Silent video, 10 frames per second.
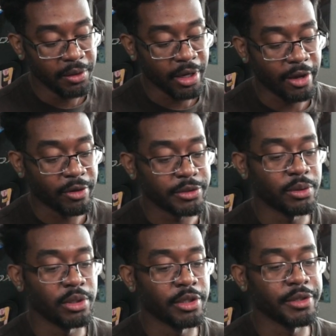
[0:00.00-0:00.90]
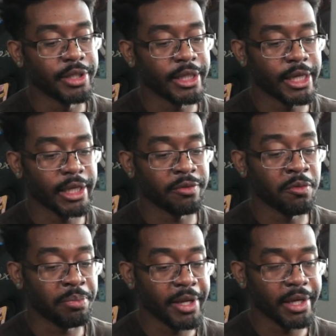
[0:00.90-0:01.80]
I've also learned that like
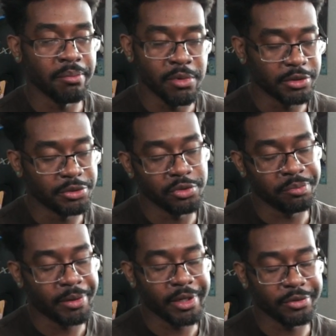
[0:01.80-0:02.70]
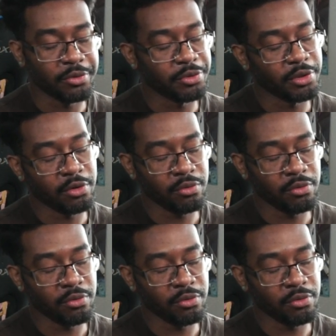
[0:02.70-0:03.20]
from playing a multitude of players over the